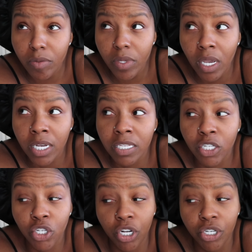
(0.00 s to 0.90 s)
because
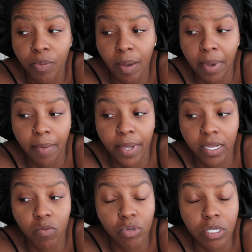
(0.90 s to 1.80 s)
the charger by my
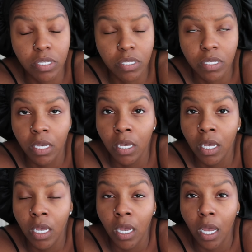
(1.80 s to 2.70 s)
bed was
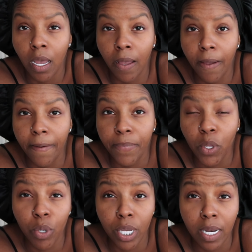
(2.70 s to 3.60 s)
um,
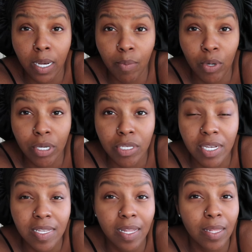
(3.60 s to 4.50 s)
no good anymore.
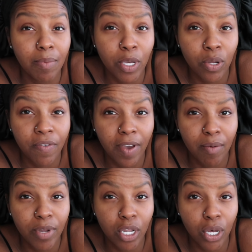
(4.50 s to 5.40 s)
So I said, let me go to
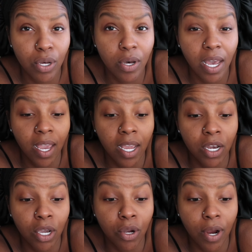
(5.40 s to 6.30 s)
Five Below
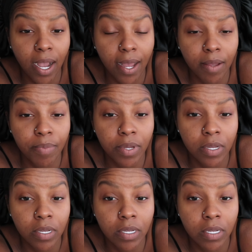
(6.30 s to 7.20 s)
and grab
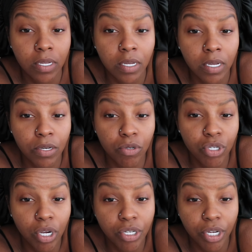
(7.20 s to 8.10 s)
a new
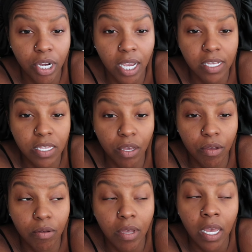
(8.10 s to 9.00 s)
charger. And
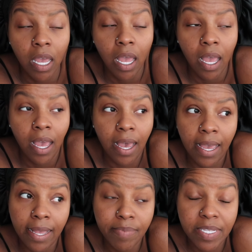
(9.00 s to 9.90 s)
so I
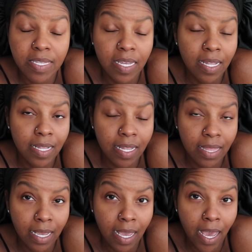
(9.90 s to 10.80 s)
had been seeing
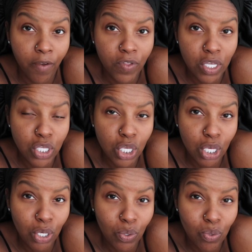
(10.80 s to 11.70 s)
that they have these
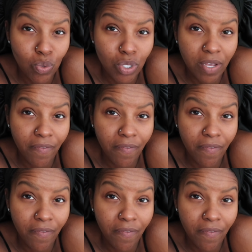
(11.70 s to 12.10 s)
cute